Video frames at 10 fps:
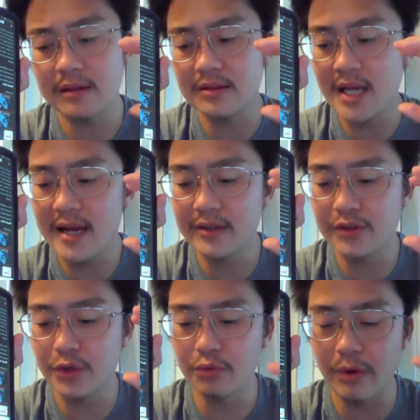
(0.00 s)
tied
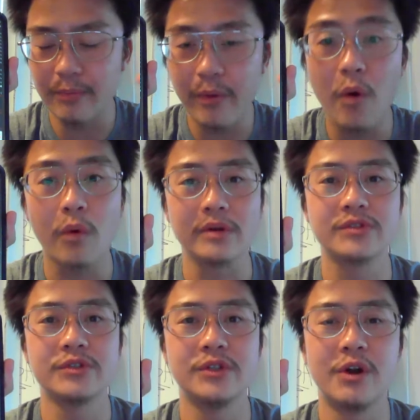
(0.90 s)
to
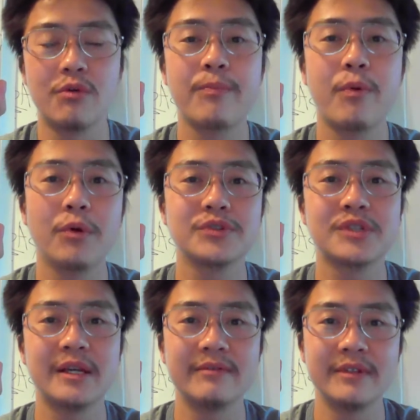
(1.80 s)
reports you know reports
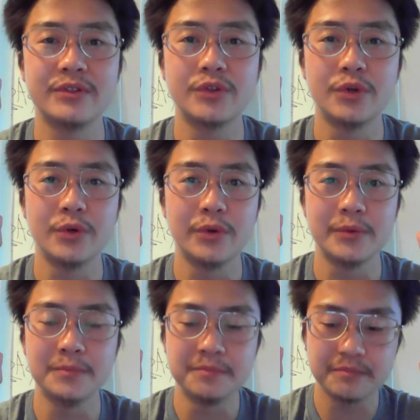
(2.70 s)
given
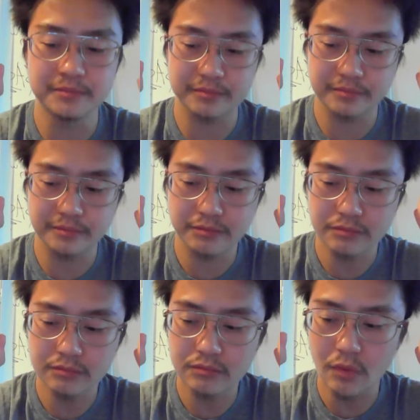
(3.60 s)
to
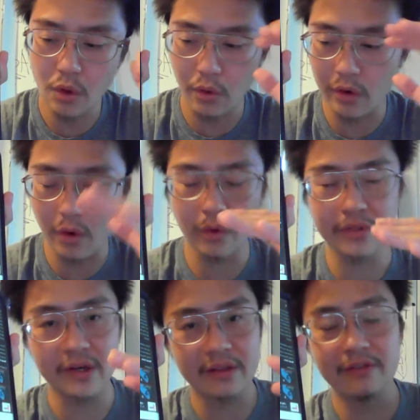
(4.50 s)
or or
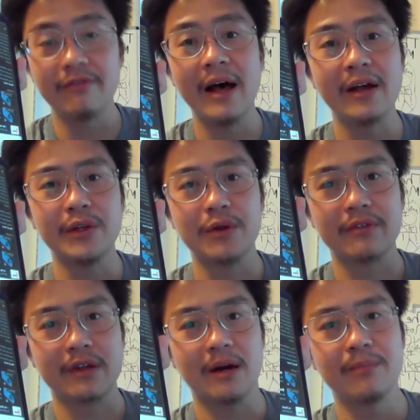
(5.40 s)
the the value of
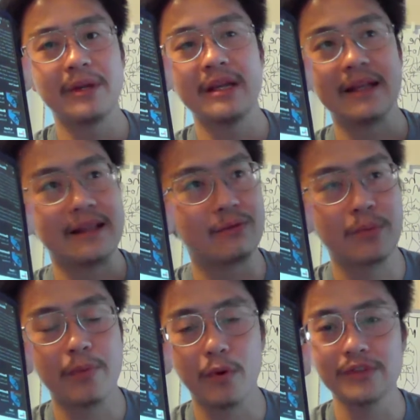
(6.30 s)
the company and then
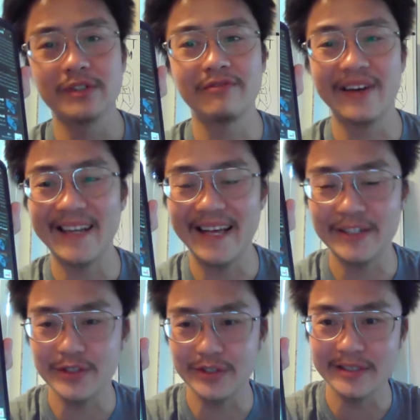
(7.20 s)
reports and
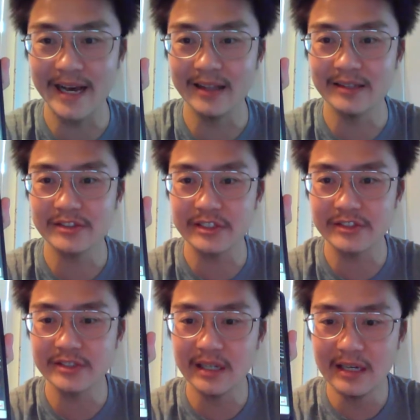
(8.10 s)
financial
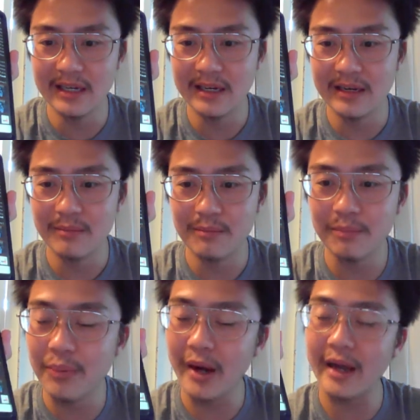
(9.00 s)
analysis
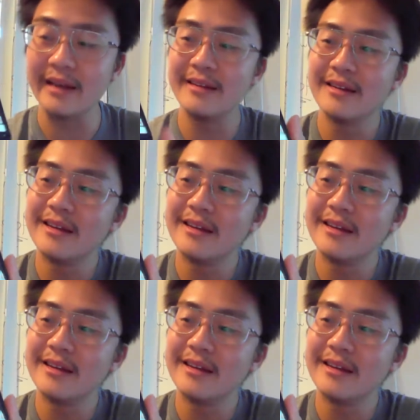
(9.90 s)
but